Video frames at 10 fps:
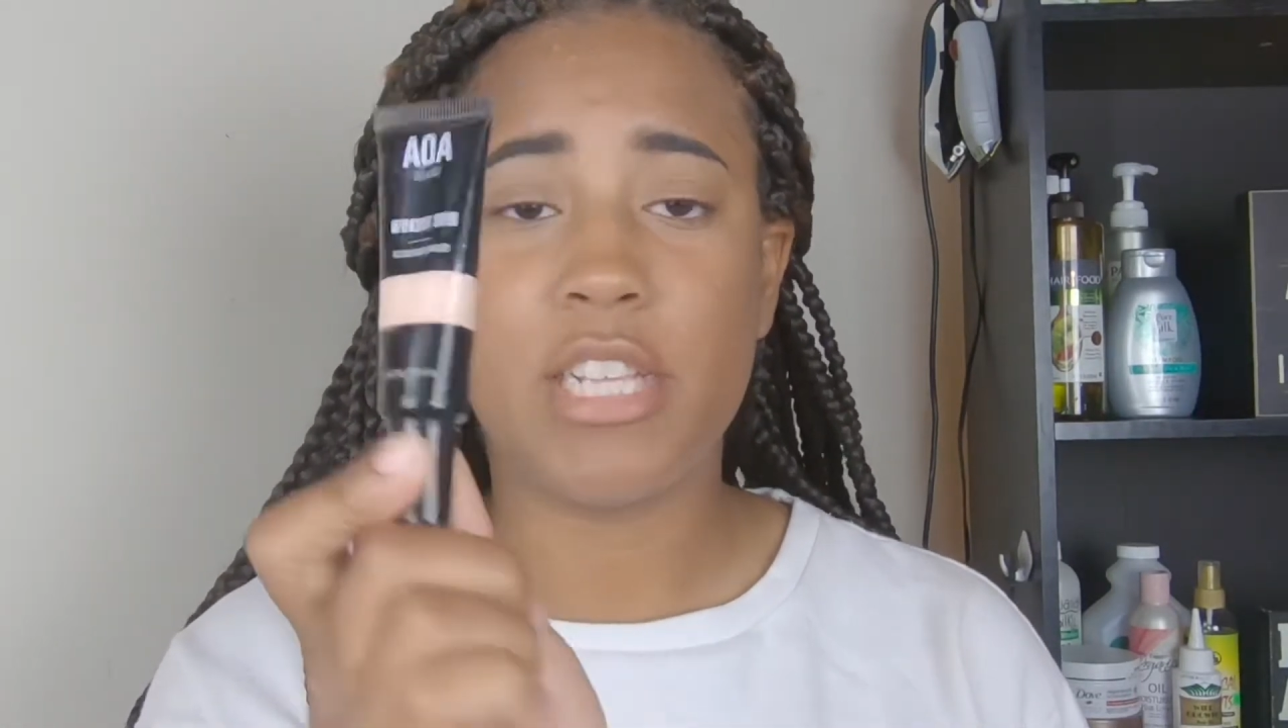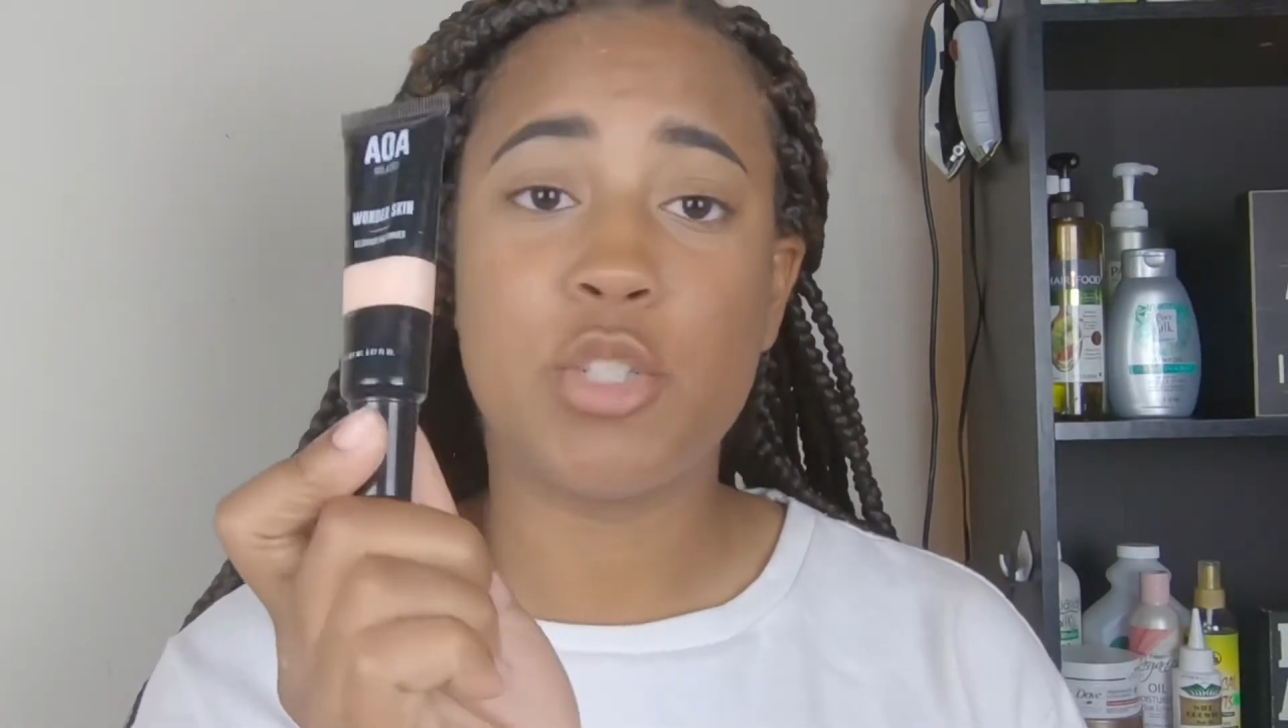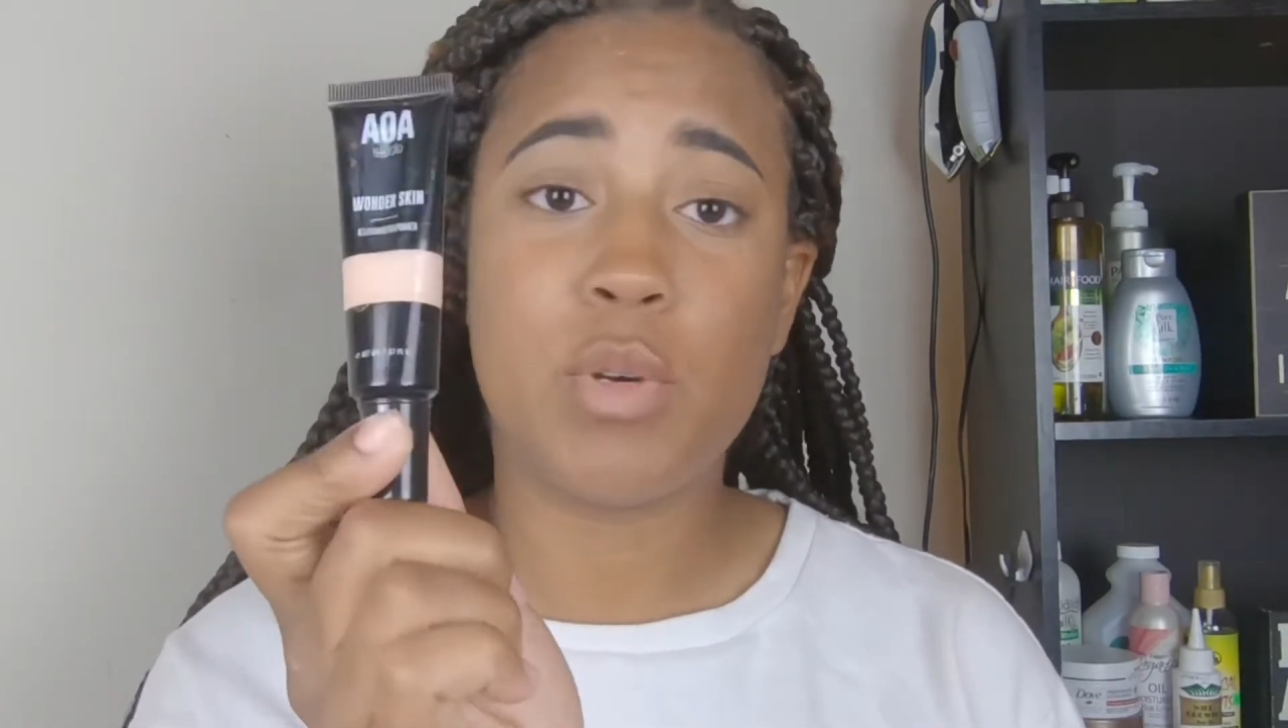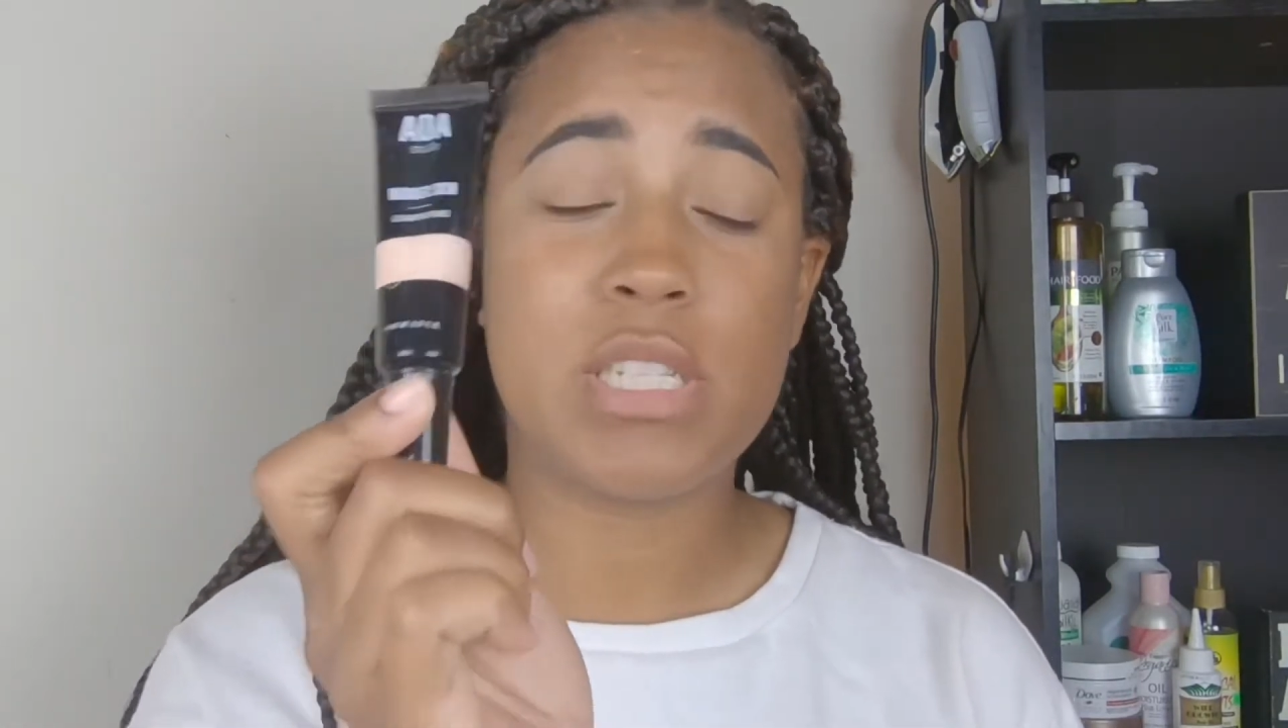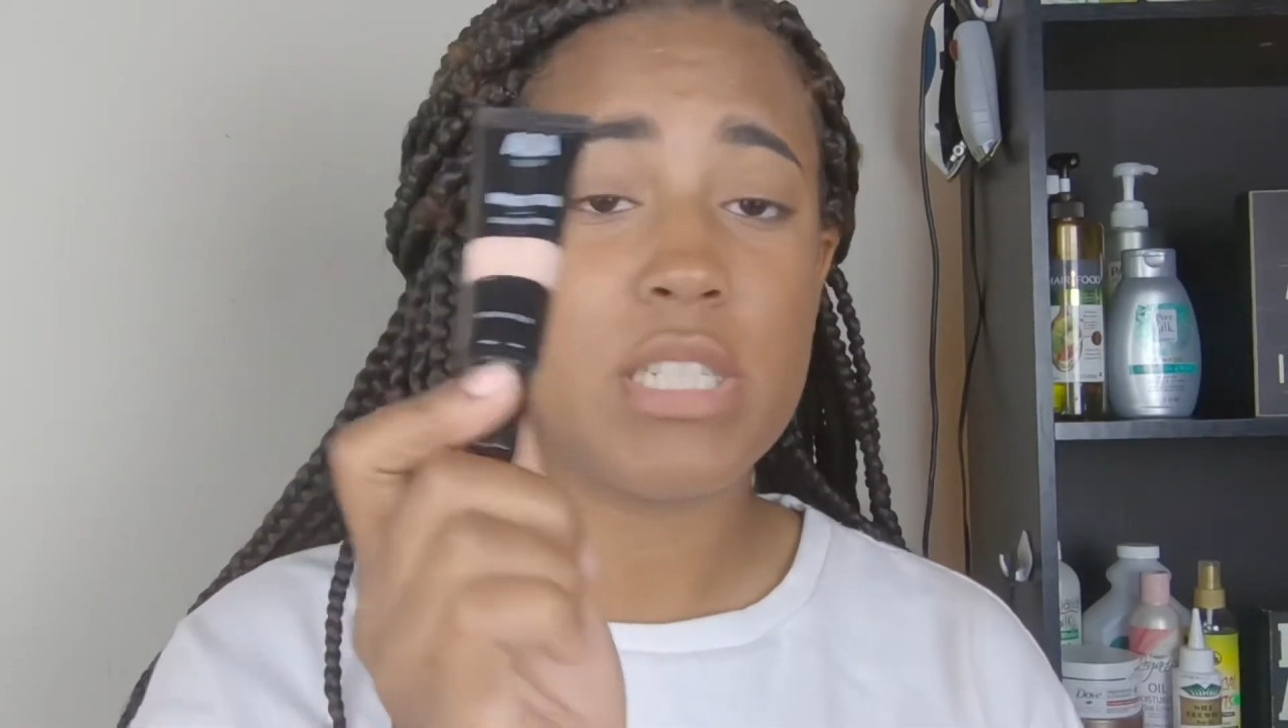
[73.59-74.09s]
This
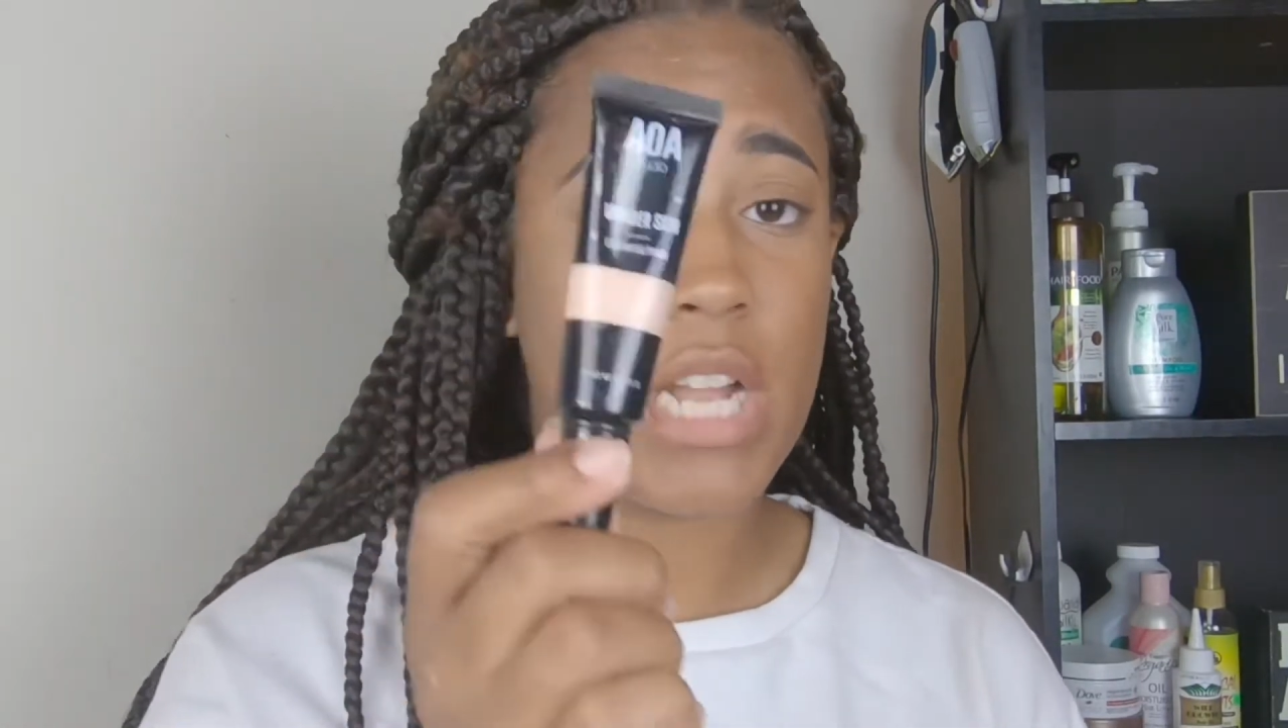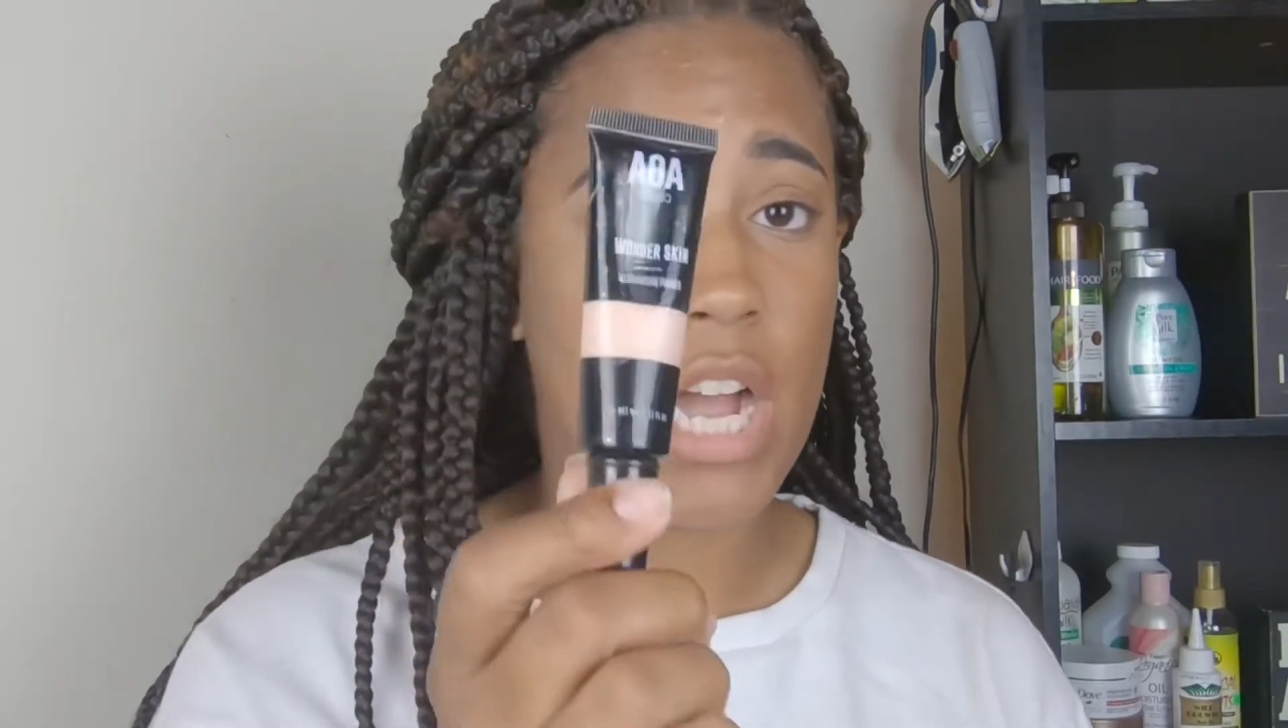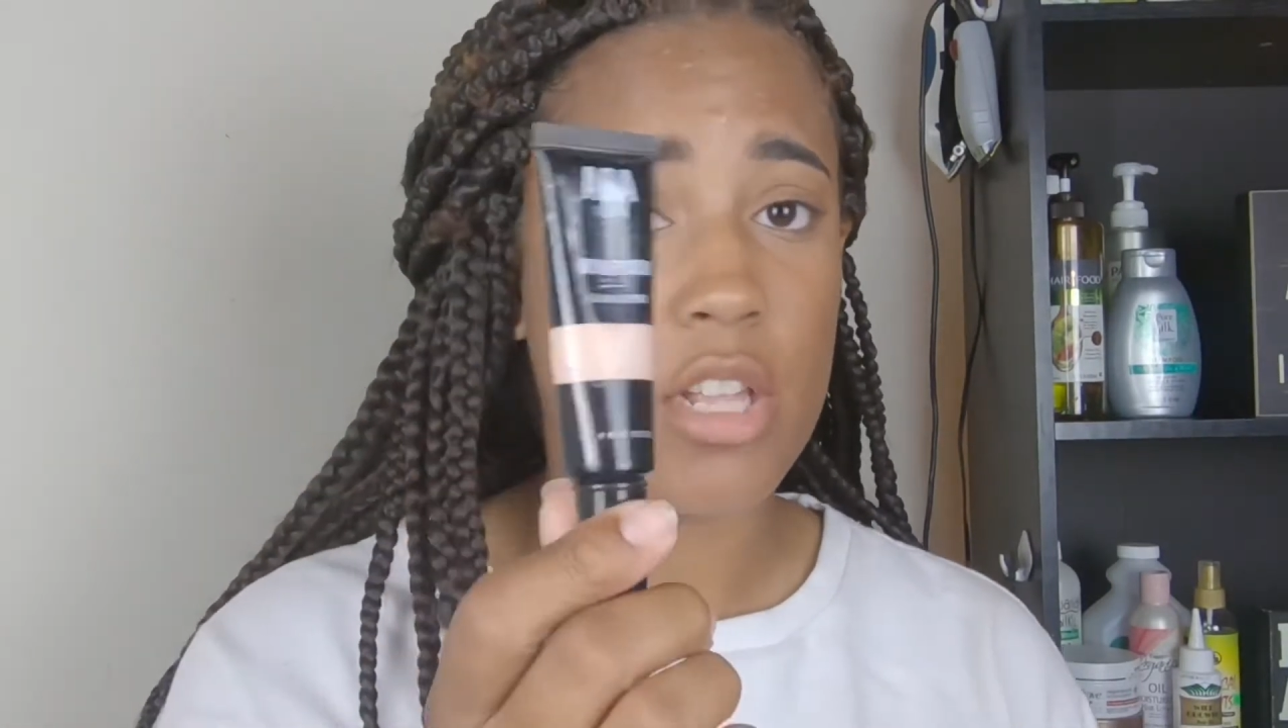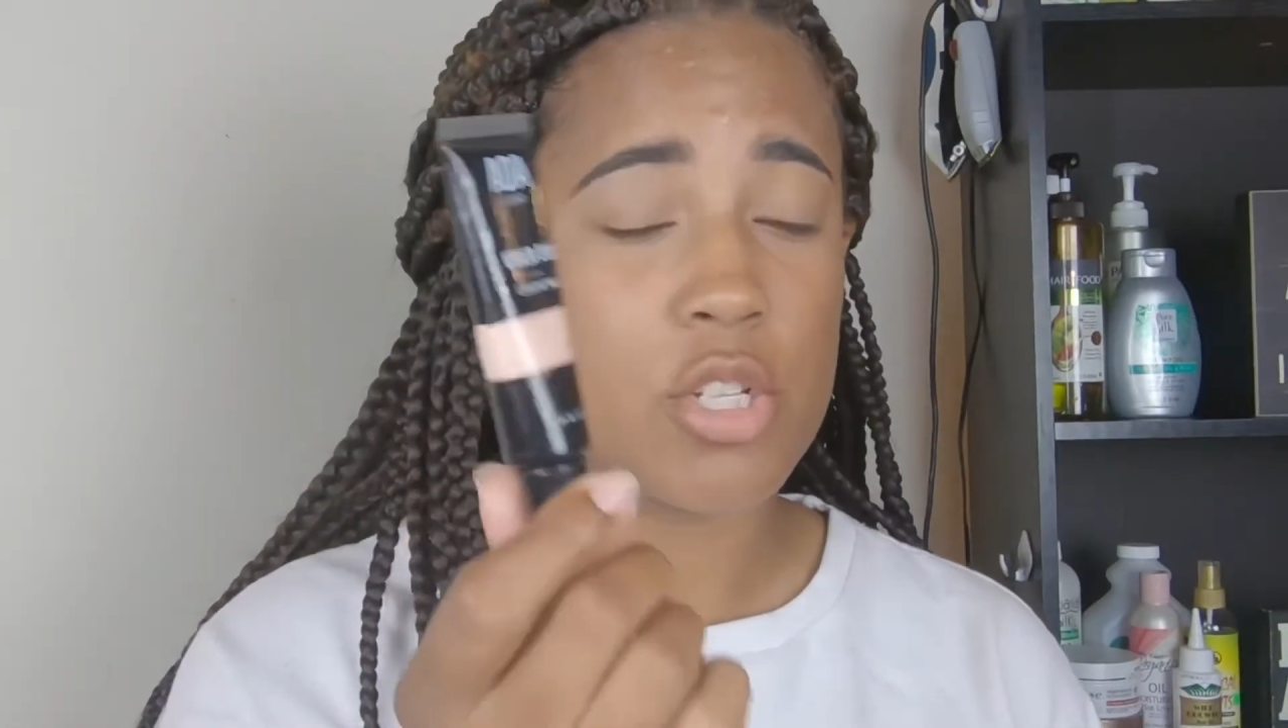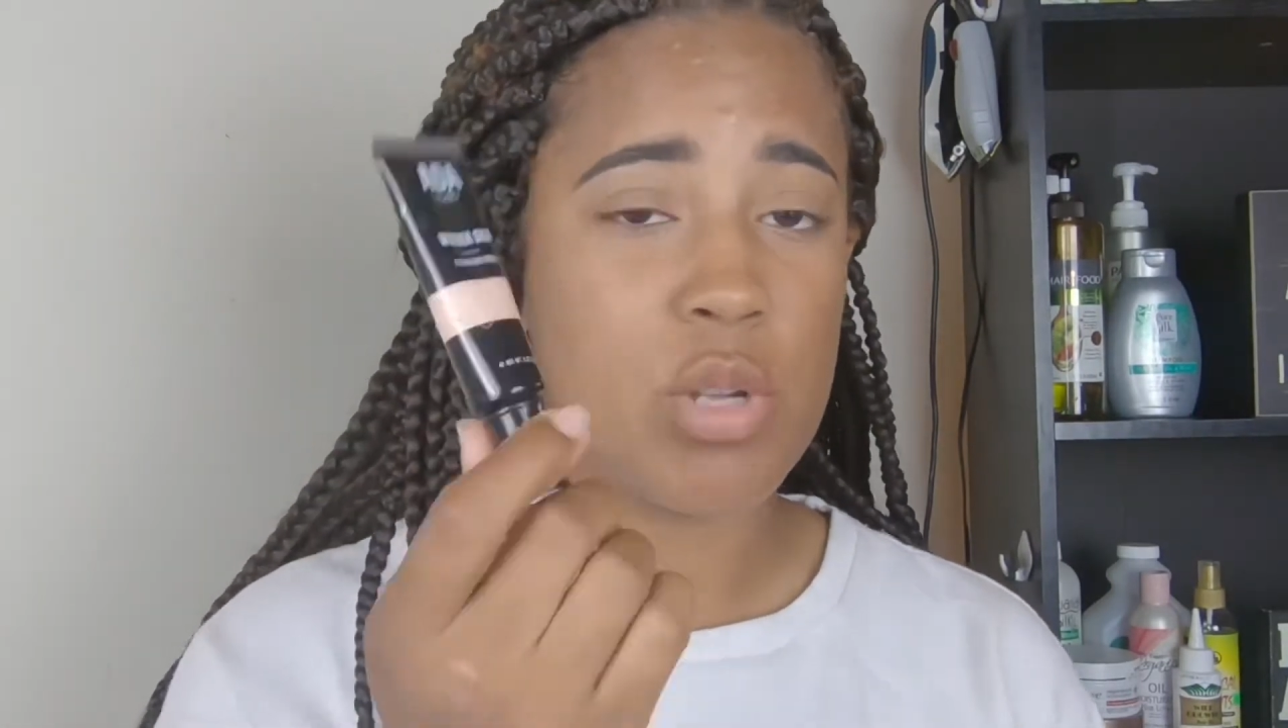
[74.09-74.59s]
was $1,